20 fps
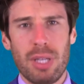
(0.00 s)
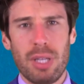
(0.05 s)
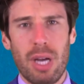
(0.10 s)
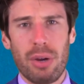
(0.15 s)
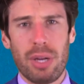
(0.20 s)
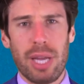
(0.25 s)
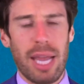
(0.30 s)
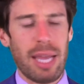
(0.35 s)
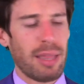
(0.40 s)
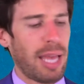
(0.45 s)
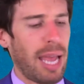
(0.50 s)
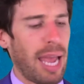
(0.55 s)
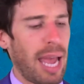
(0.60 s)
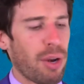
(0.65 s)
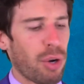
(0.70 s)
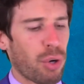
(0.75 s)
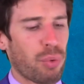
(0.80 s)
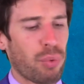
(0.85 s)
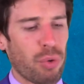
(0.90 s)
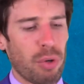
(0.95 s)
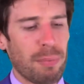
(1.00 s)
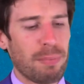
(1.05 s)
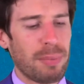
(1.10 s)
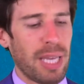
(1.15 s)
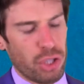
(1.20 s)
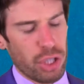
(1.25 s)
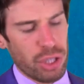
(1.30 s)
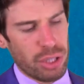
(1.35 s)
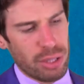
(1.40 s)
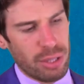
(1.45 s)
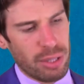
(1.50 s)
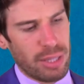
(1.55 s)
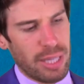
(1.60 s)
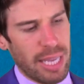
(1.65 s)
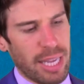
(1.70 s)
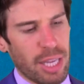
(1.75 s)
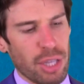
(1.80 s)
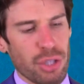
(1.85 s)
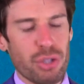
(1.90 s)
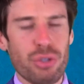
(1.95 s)
Okay, they had a group that just
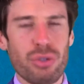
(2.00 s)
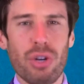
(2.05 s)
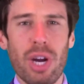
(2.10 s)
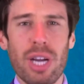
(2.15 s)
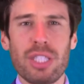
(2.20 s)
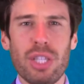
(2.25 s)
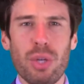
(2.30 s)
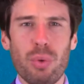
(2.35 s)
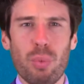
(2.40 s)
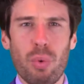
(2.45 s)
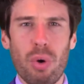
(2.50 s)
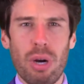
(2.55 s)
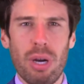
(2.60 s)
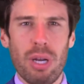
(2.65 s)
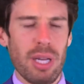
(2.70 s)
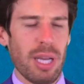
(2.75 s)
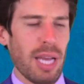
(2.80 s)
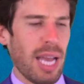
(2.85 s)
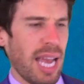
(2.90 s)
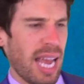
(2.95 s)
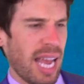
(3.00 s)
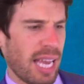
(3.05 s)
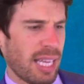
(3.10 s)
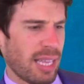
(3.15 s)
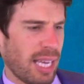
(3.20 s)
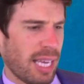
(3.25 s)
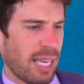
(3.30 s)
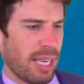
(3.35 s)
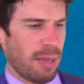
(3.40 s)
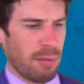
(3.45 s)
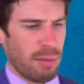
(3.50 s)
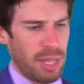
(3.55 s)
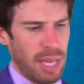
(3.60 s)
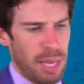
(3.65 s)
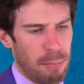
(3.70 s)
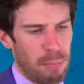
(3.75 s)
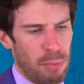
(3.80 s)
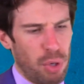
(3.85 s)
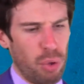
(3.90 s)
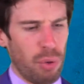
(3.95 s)
they constructed one and they
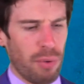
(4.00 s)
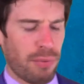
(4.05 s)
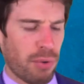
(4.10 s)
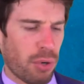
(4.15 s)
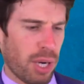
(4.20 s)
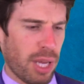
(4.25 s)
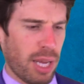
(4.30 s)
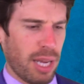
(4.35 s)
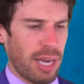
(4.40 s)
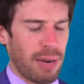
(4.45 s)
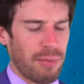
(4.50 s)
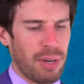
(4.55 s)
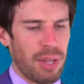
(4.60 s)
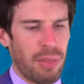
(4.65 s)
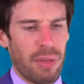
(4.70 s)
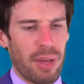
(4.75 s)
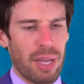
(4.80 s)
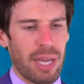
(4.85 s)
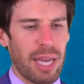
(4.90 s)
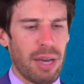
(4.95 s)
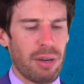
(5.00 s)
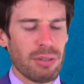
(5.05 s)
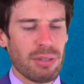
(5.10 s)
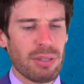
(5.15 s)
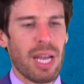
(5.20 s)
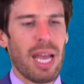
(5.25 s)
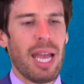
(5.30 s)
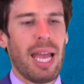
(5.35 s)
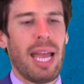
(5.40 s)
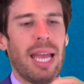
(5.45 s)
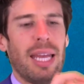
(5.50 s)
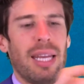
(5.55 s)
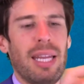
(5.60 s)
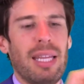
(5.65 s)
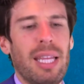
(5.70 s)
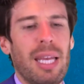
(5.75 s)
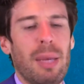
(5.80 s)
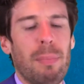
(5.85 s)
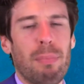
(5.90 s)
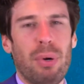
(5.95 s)
they maneuvered it and everything else, and
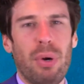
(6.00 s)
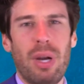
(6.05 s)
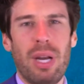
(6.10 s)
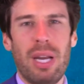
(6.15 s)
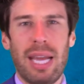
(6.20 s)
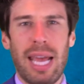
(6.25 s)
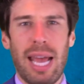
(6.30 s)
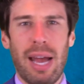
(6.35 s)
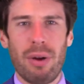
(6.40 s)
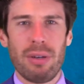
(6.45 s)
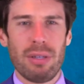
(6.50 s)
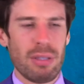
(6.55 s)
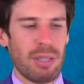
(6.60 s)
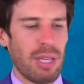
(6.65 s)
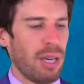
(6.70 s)
then they put it out.